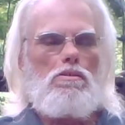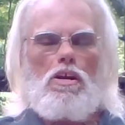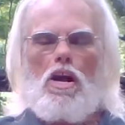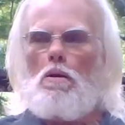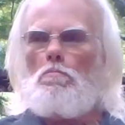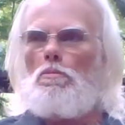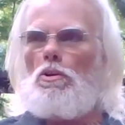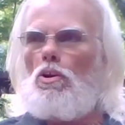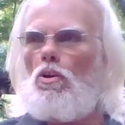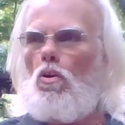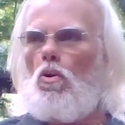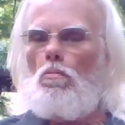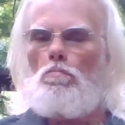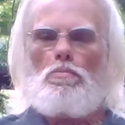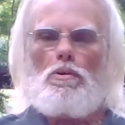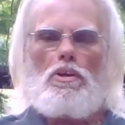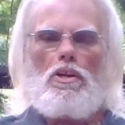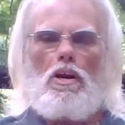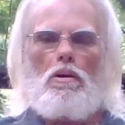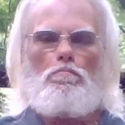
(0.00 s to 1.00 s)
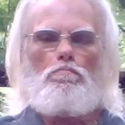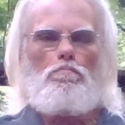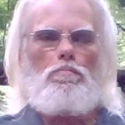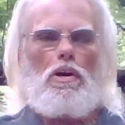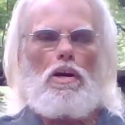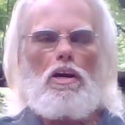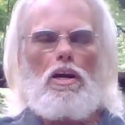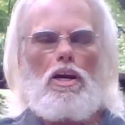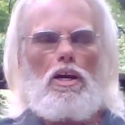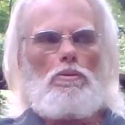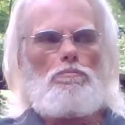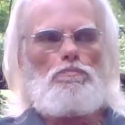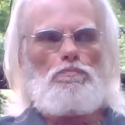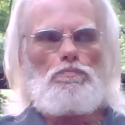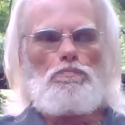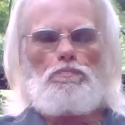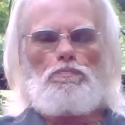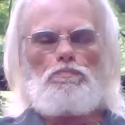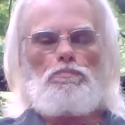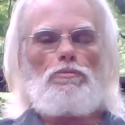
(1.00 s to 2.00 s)
I'm going to open up,
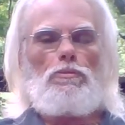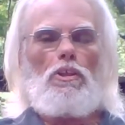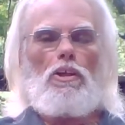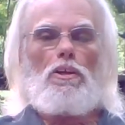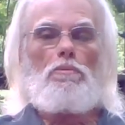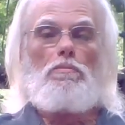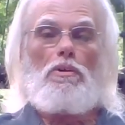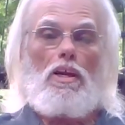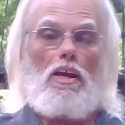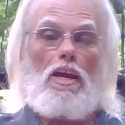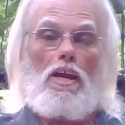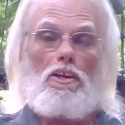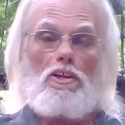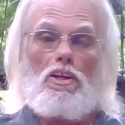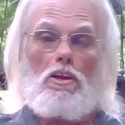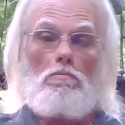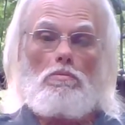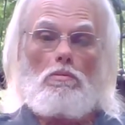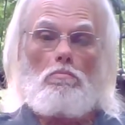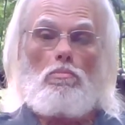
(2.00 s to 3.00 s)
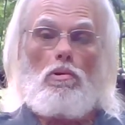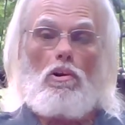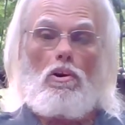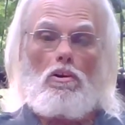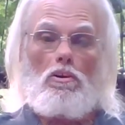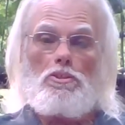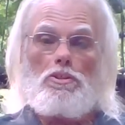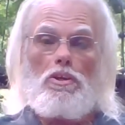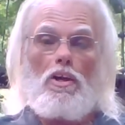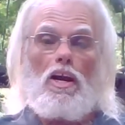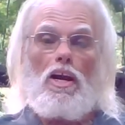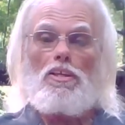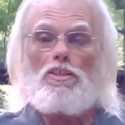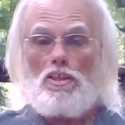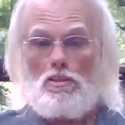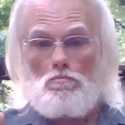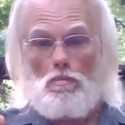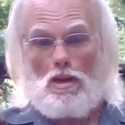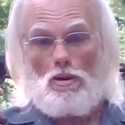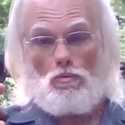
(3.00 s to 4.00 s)
like me, I had a couple of bars. I
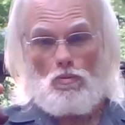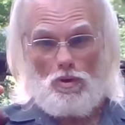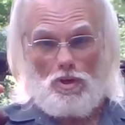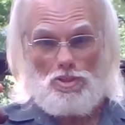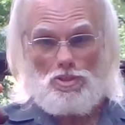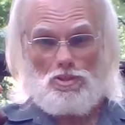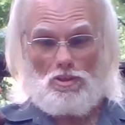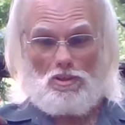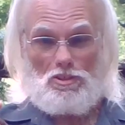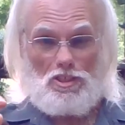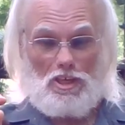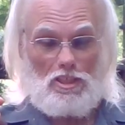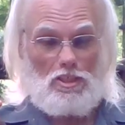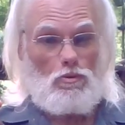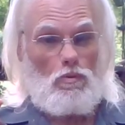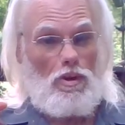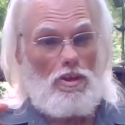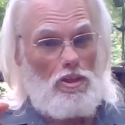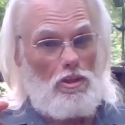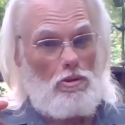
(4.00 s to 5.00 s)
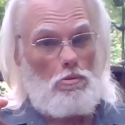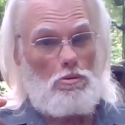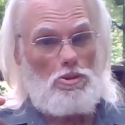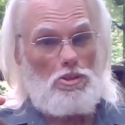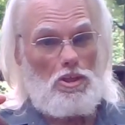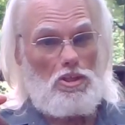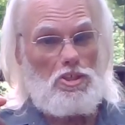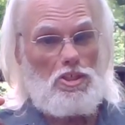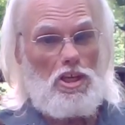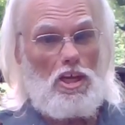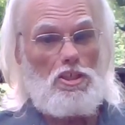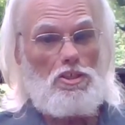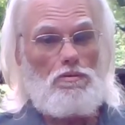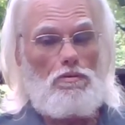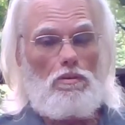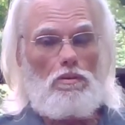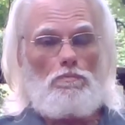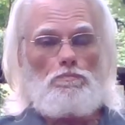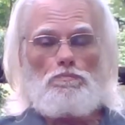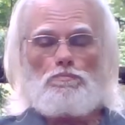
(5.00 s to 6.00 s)
did my research. That's why they were
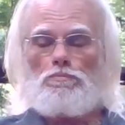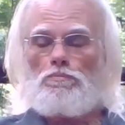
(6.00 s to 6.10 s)
successful.